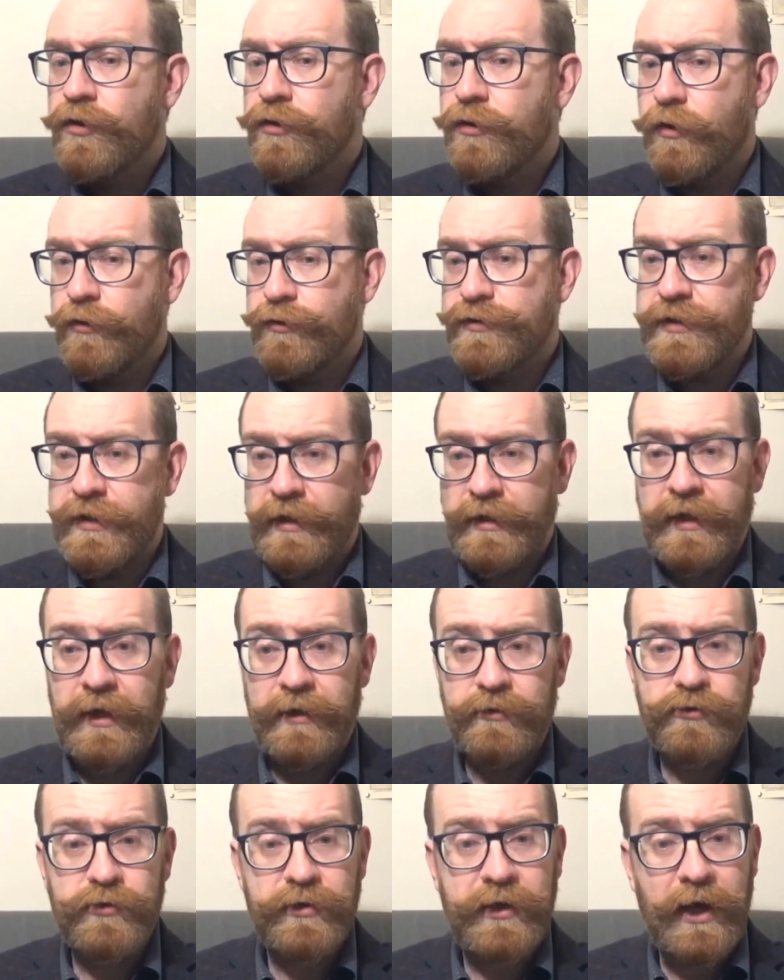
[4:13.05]
Those in the
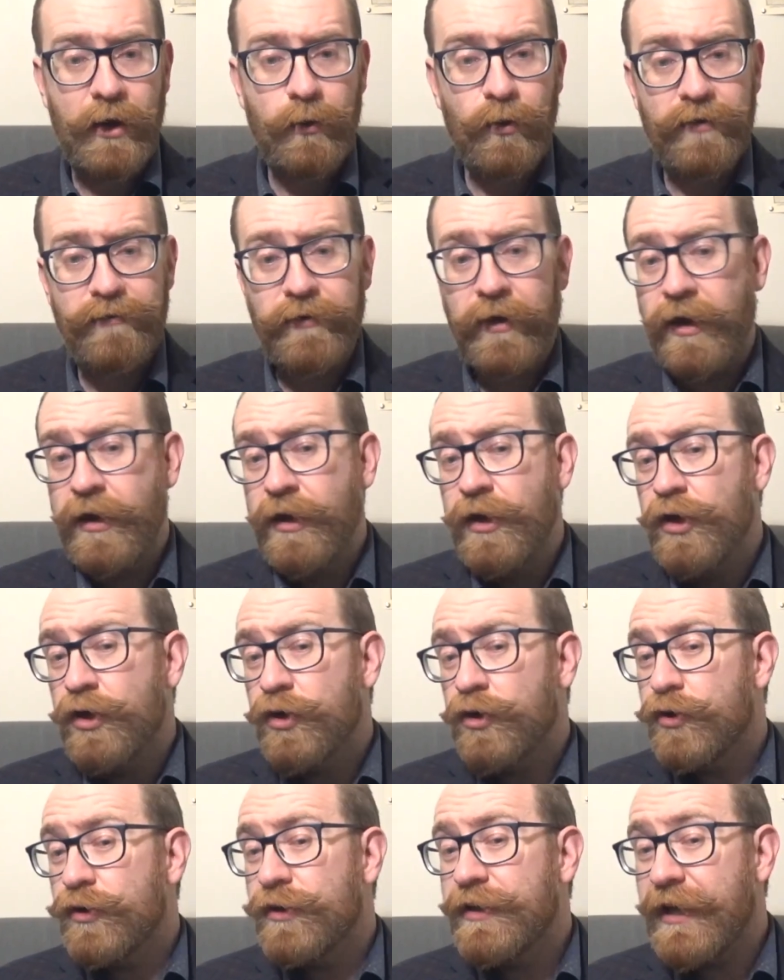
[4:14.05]
country, however,
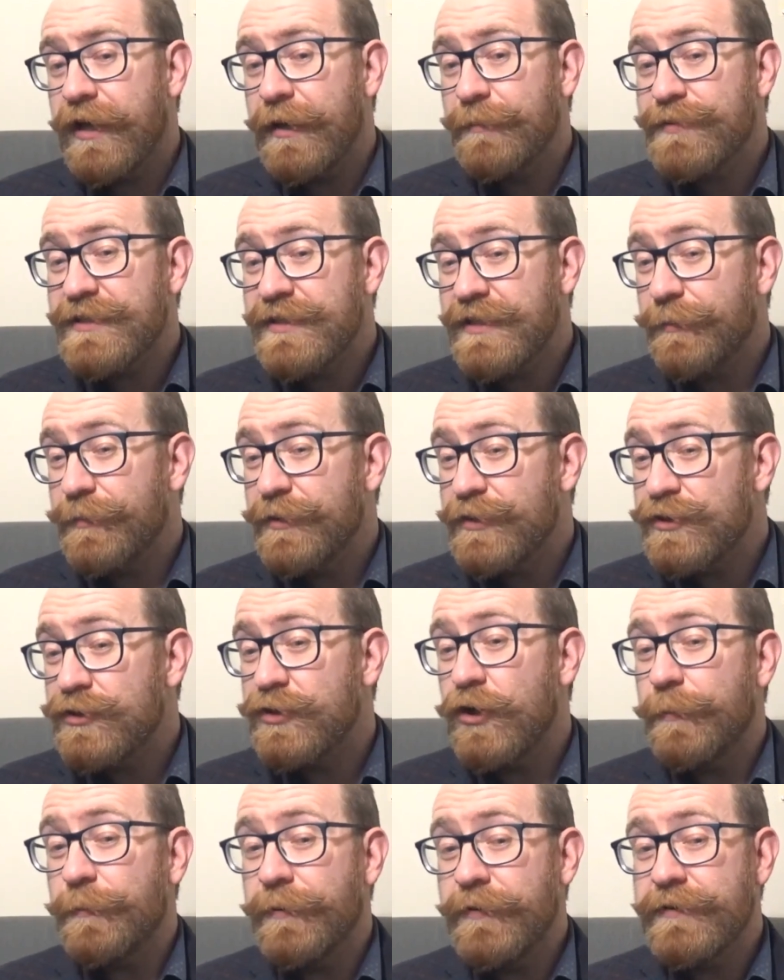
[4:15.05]
could keep some in
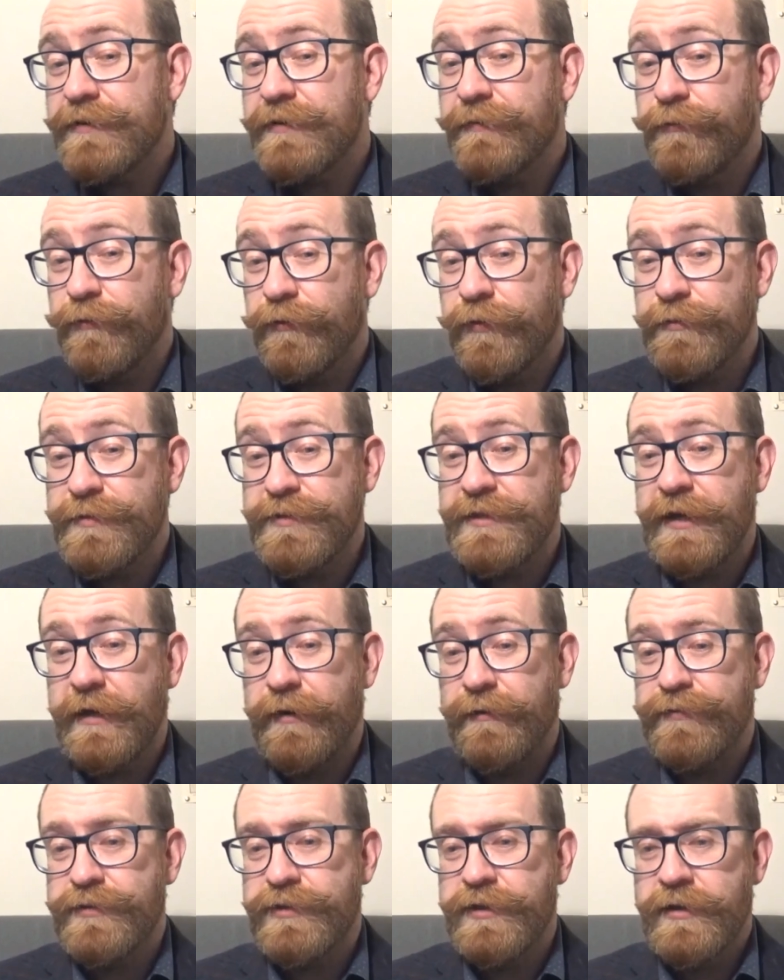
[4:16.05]
surplus for
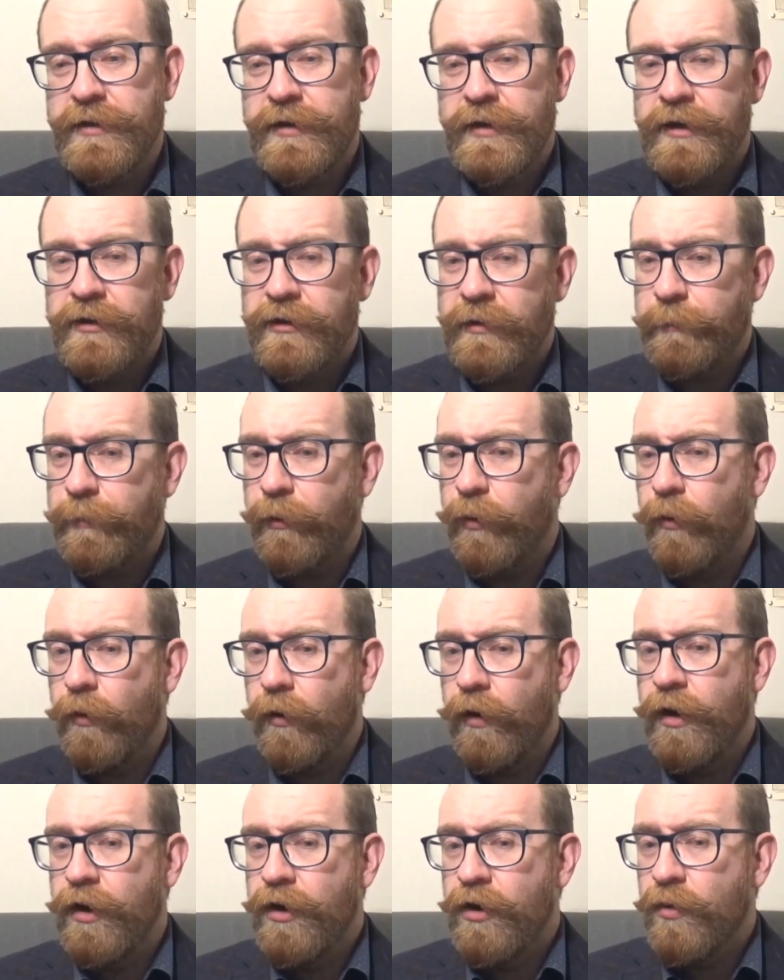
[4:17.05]
themselves. The
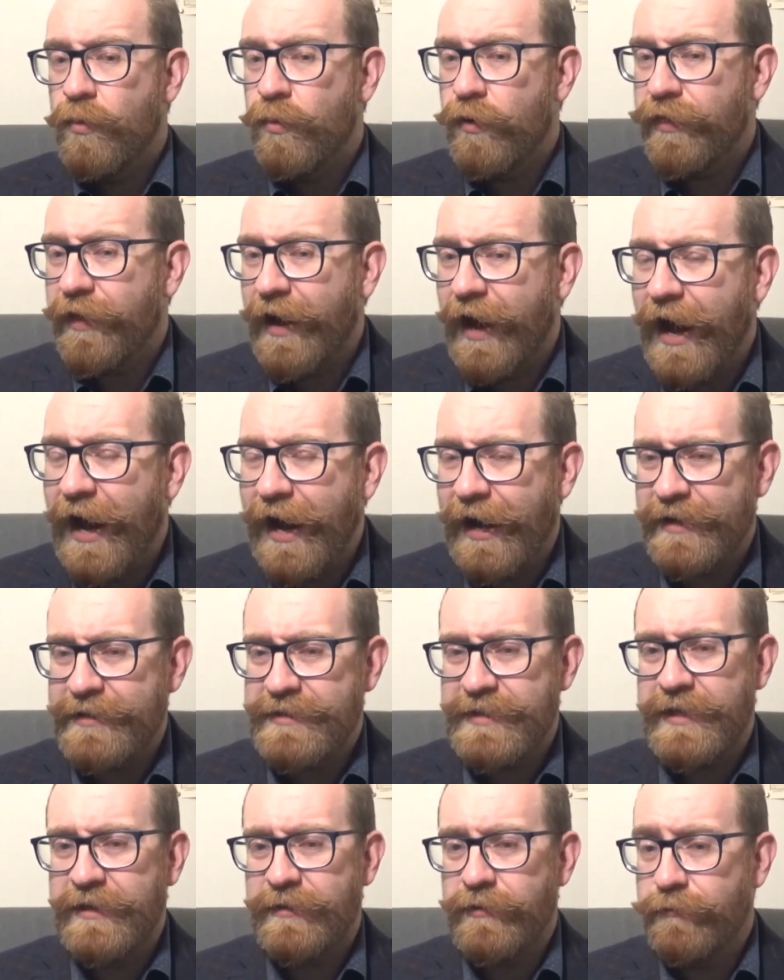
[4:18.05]
poor were the
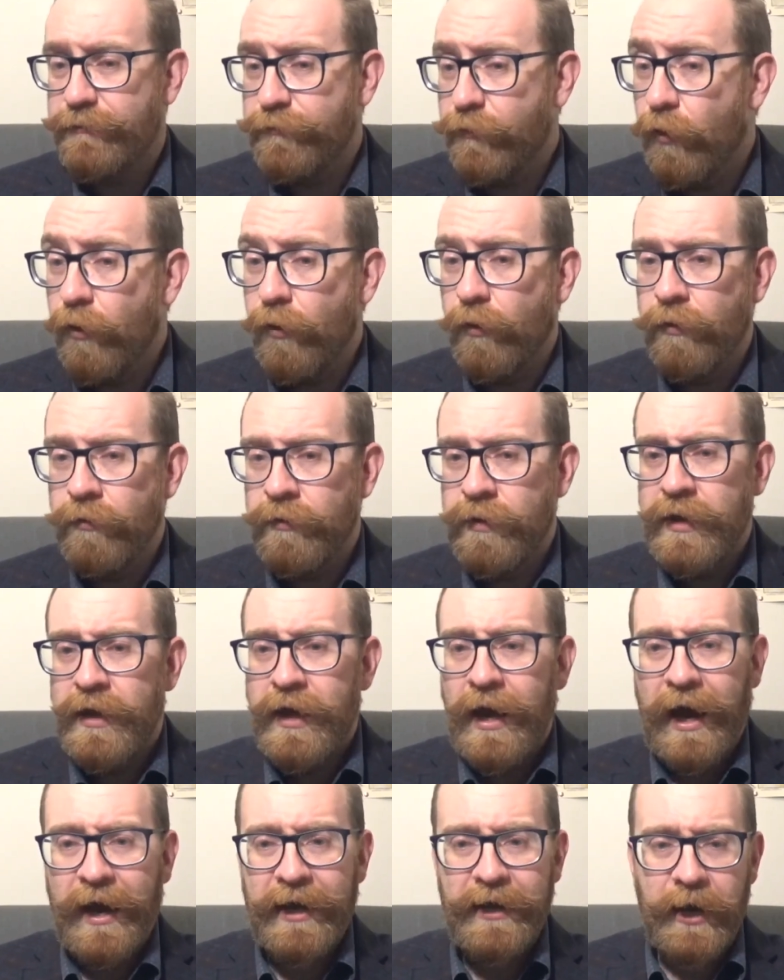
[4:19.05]
hardest hit of all,
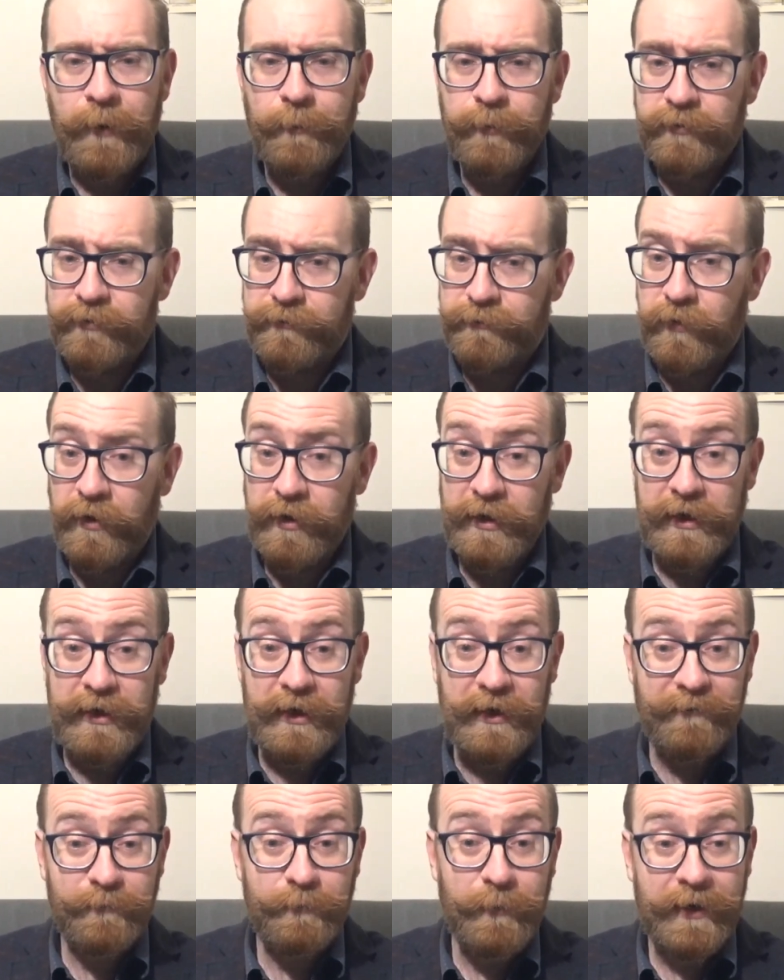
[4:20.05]
unable to find
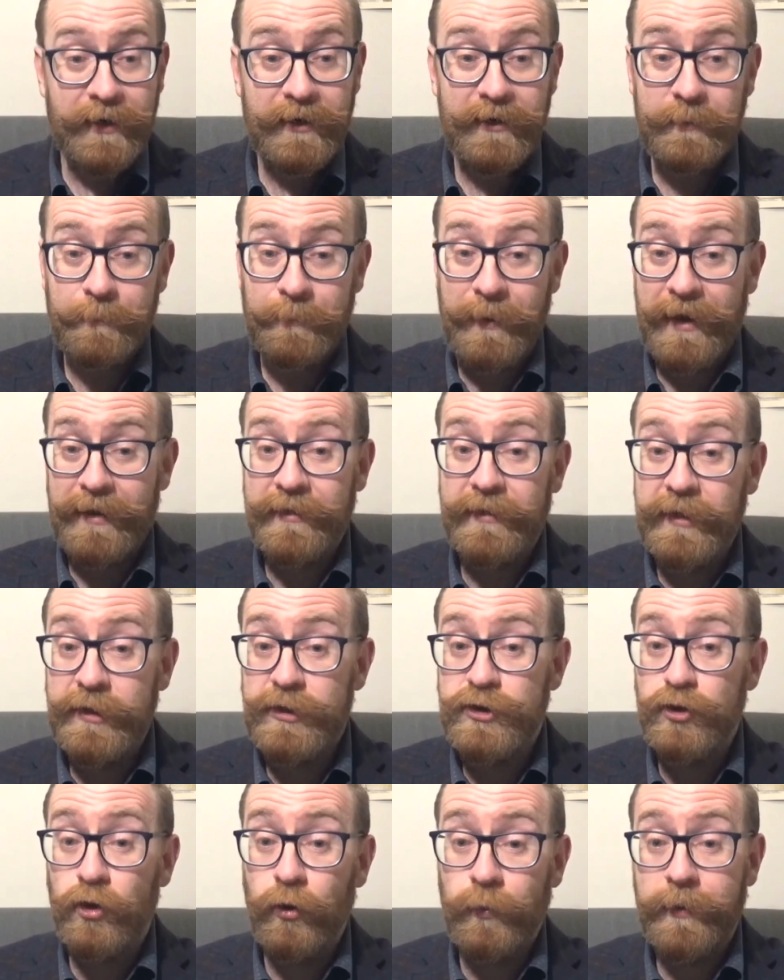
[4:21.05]
enough money to pay the
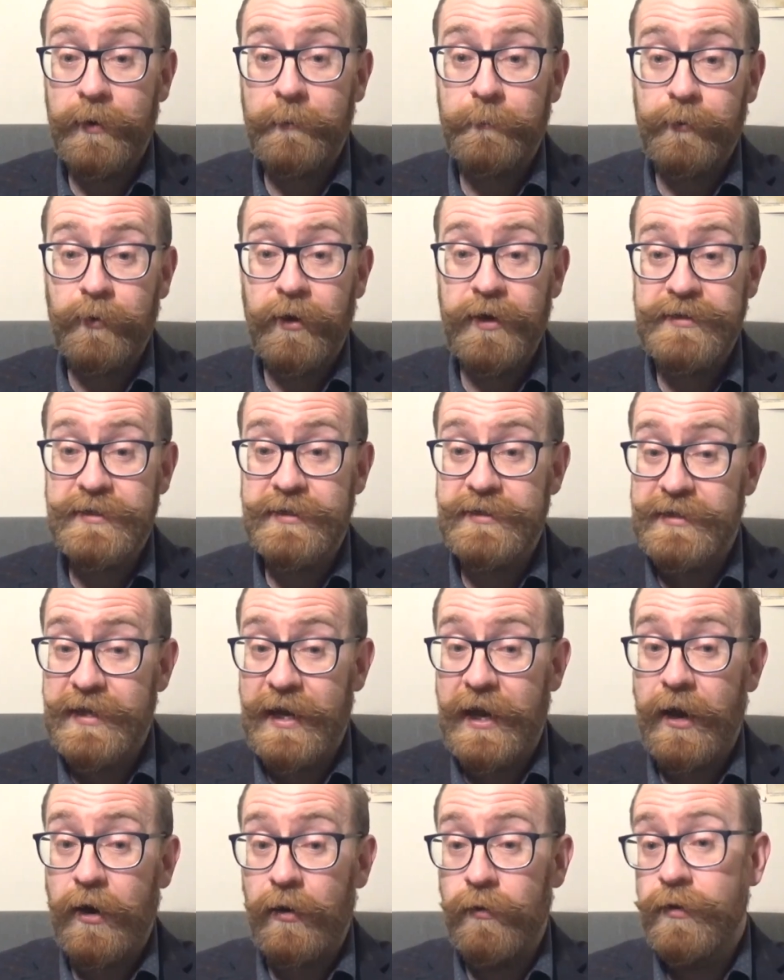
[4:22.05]
exorbitant prices
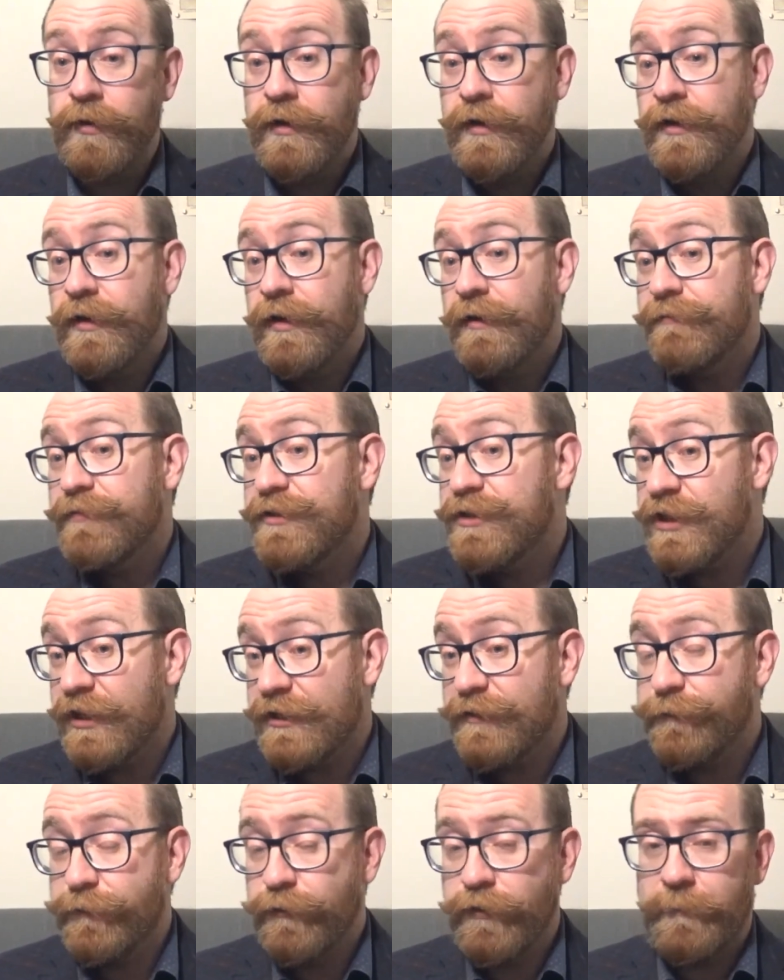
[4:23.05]
now
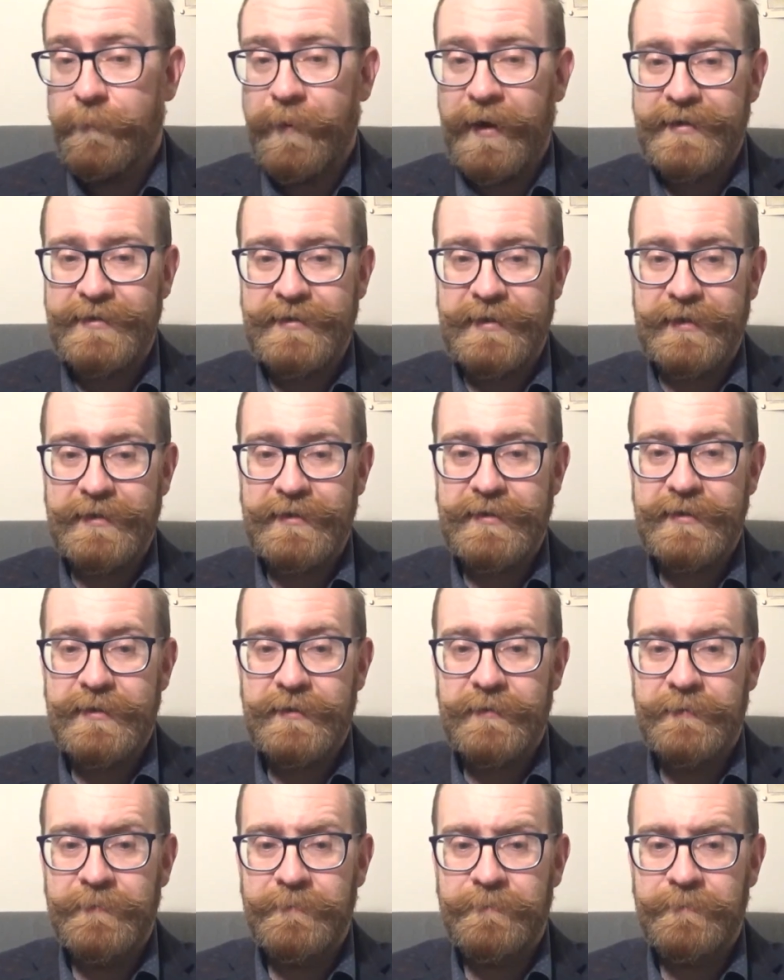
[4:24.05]
just for the basics.